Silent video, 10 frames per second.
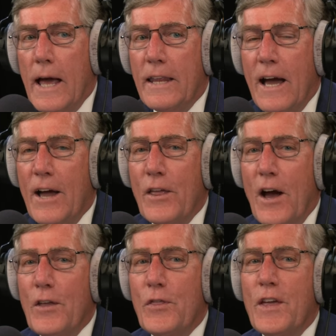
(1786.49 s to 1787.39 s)
I, I,
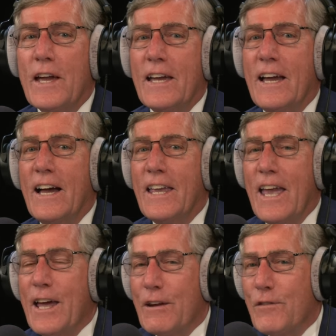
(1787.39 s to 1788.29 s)
I think,
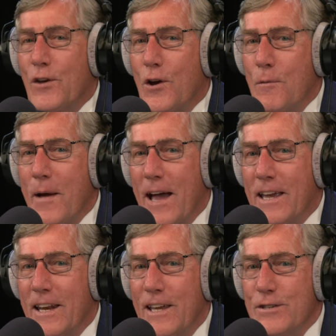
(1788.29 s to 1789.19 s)
again, if you go
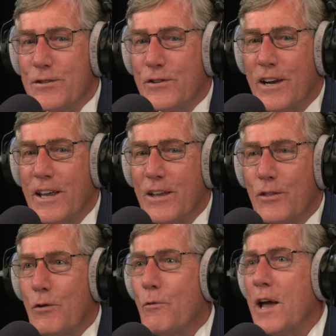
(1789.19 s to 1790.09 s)
back in history,
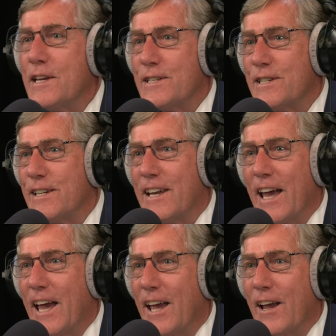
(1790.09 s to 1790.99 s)
the rates
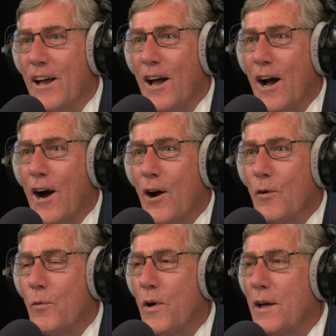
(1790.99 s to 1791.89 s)
today
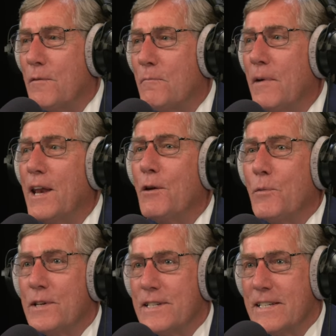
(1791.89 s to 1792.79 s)
are what many
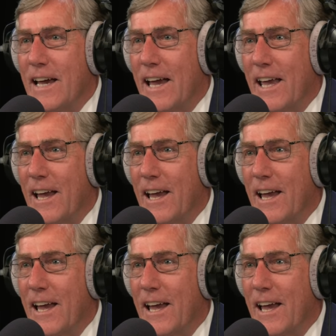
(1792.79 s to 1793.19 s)
would say